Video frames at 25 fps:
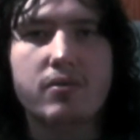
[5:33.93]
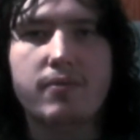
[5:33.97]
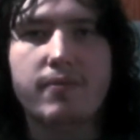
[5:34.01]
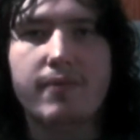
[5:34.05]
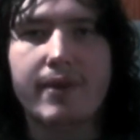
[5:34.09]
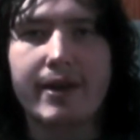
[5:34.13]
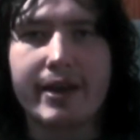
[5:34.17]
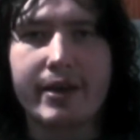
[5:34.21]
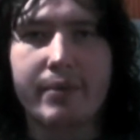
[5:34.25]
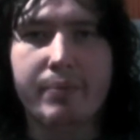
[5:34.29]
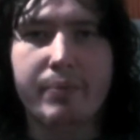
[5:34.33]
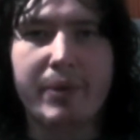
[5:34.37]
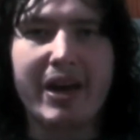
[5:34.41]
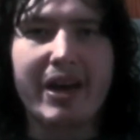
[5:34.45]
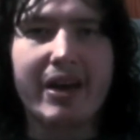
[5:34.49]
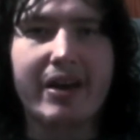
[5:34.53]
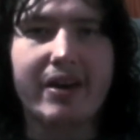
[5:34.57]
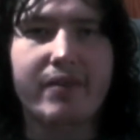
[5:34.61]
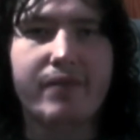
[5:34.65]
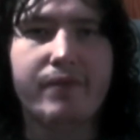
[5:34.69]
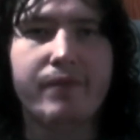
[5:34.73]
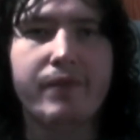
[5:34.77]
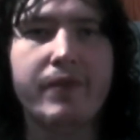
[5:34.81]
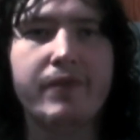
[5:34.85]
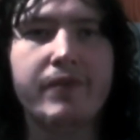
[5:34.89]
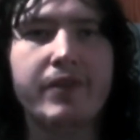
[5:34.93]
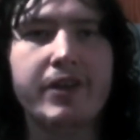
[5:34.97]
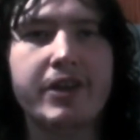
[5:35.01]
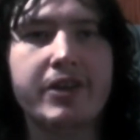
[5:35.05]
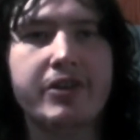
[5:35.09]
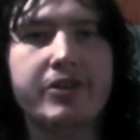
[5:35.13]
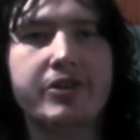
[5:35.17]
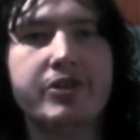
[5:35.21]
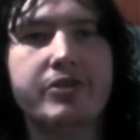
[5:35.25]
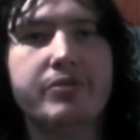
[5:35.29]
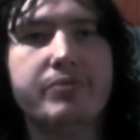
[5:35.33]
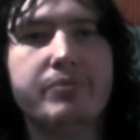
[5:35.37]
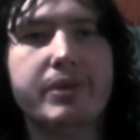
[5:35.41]
like about
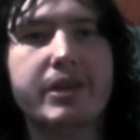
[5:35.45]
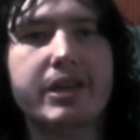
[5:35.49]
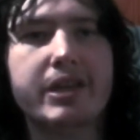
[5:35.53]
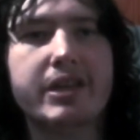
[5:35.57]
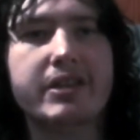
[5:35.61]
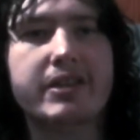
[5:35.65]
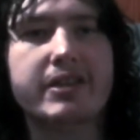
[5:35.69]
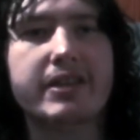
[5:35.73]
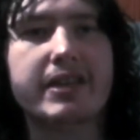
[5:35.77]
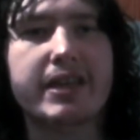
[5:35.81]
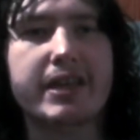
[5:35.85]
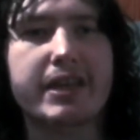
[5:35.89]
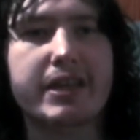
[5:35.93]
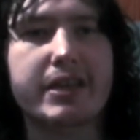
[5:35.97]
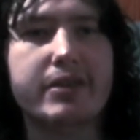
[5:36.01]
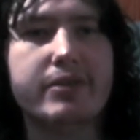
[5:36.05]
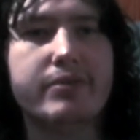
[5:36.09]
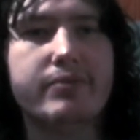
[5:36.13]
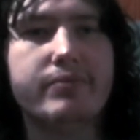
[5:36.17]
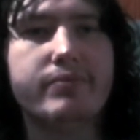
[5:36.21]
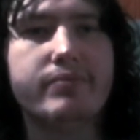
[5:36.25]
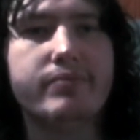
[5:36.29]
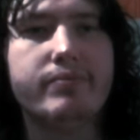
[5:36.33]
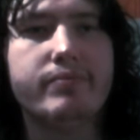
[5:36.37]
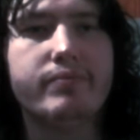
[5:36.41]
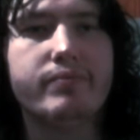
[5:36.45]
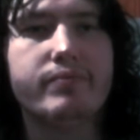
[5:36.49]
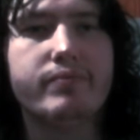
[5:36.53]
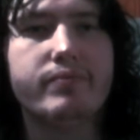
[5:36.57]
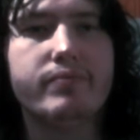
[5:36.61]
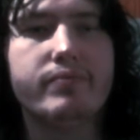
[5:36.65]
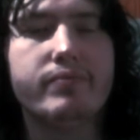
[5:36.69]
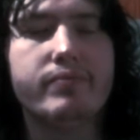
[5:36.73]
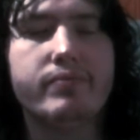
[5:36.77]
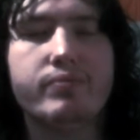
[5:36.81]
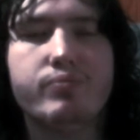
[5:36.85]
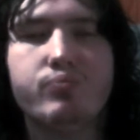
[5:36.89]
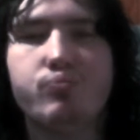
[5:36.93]
52 minutes in,
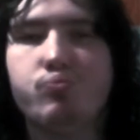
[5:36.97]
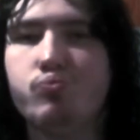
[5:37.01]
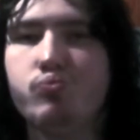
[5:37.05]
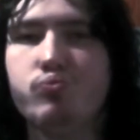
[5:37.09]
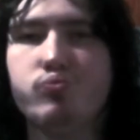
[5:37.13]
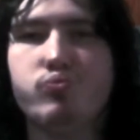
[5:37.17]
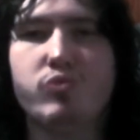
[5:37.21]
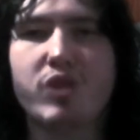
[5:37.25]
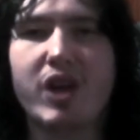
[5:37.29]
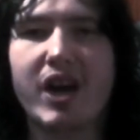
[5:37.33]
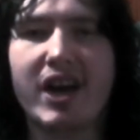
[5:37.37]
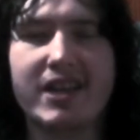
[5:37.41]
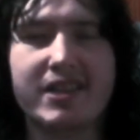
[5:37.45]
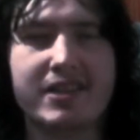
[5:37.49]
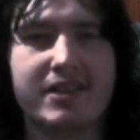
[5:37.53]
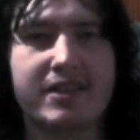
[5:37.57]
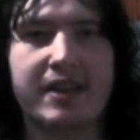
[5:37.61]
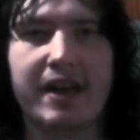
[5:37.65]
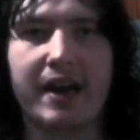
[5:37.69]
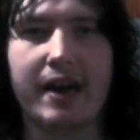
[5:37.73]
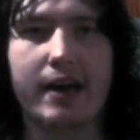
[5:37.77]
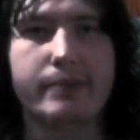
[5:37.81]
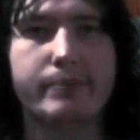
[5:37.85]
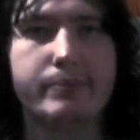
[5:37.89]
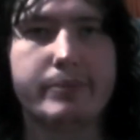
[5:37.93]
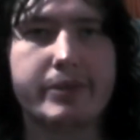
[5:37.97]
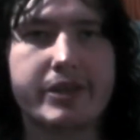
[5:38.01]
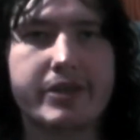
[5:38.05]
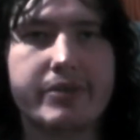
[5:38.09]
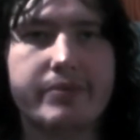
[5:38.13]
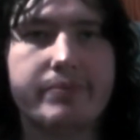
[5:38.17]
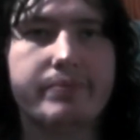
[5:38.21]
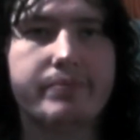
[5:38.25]
I stopped.